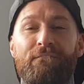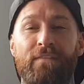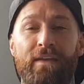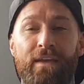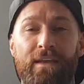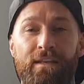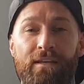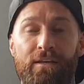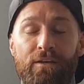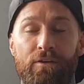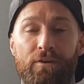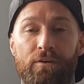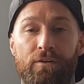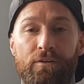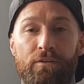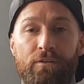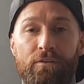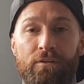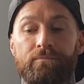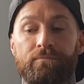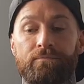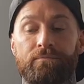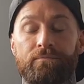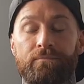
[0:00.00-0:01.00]
feeling good.
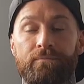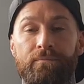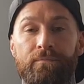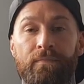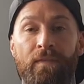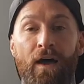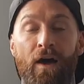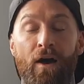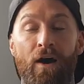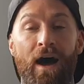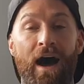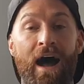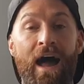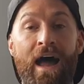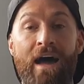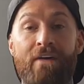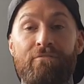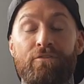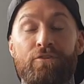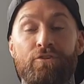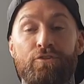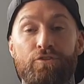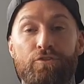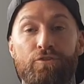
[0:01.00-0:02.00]
Now, I
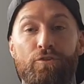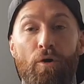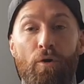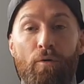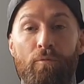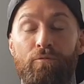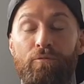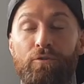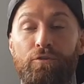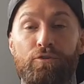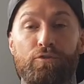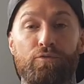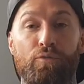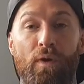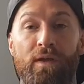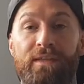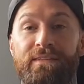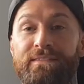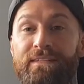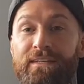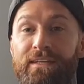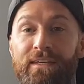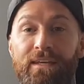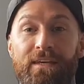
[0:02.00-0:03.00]
haven't stopped for
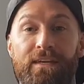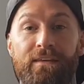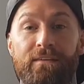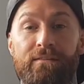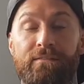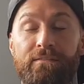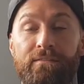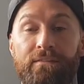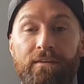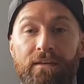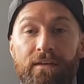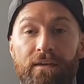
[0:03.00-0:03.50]
20 years.